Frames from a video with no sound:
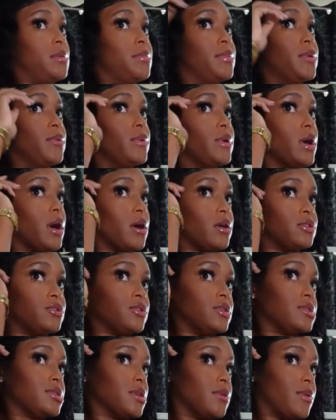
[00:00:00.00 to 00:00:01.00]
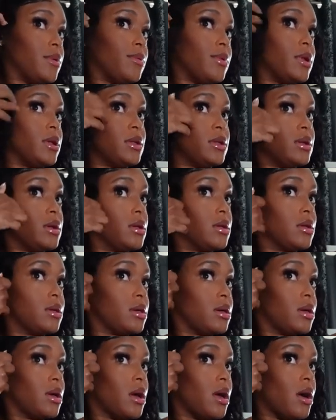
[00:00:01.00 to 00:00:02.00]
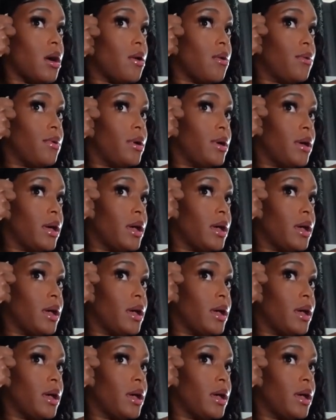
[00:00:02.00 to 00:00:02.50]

But we all dressed and we ready to go.